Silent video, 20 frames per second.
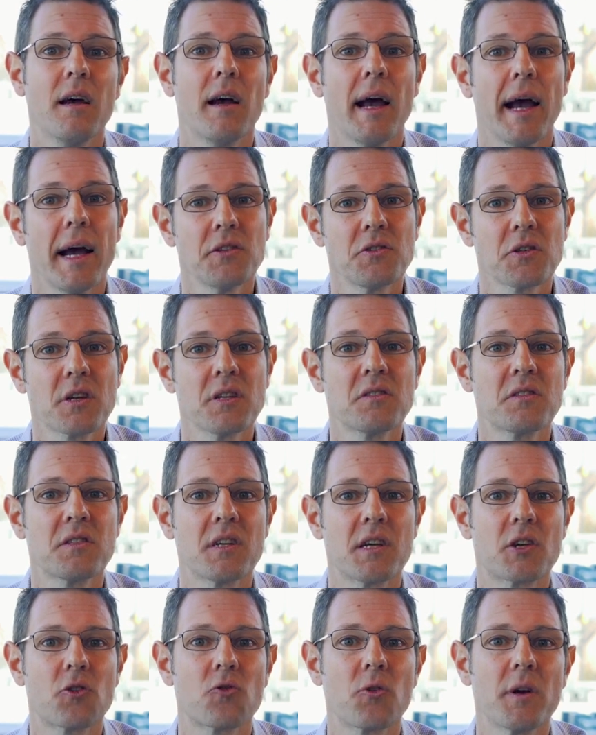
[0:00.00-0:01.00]
As you can
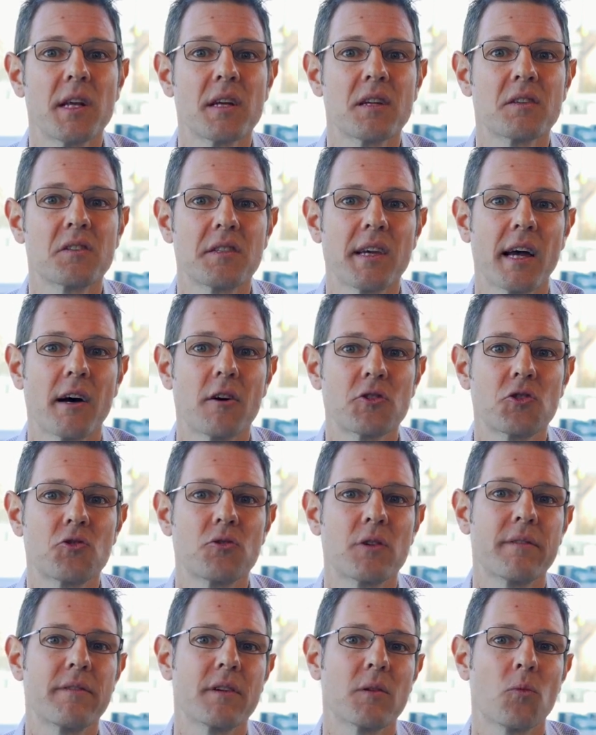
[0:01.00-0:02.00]
see, creating a
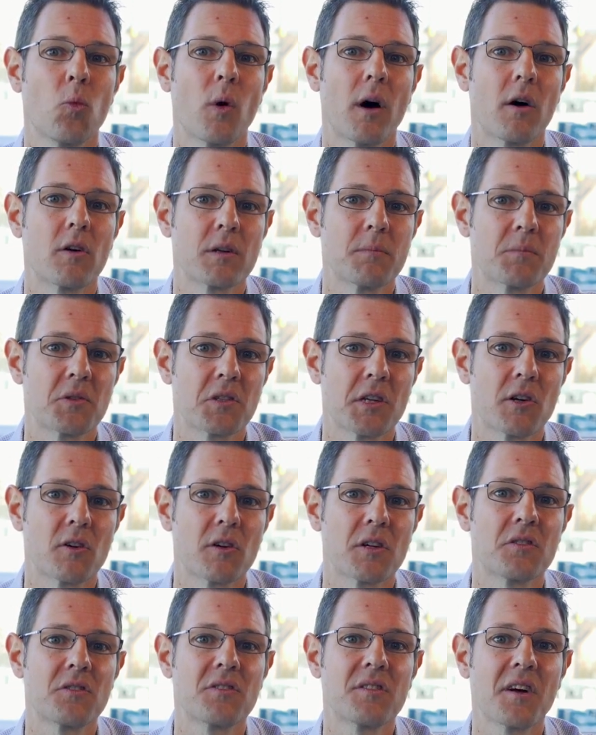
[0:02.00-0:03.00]
sales-driven welcome
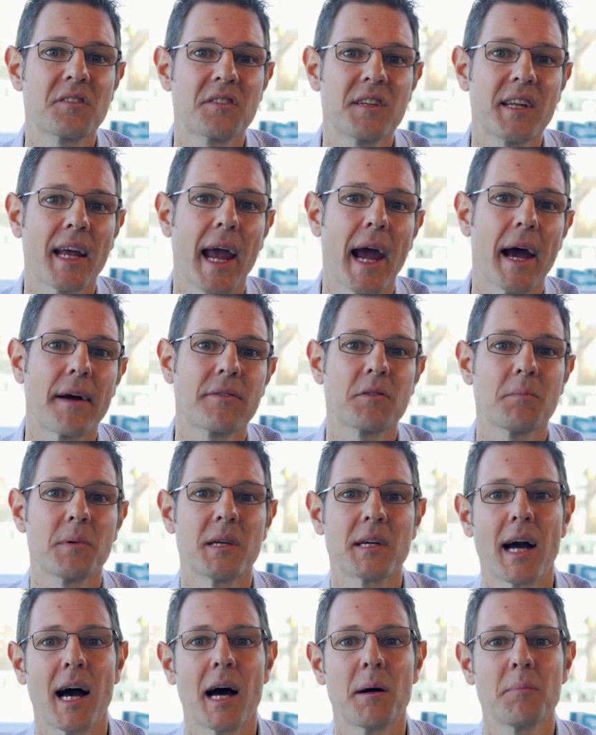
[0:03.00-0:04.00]
series doesn't have to be
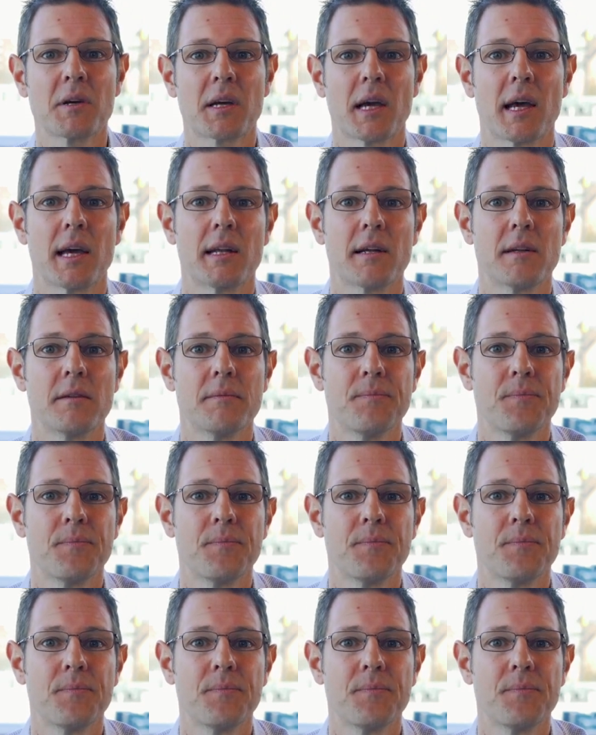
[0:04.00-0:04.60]
complicated.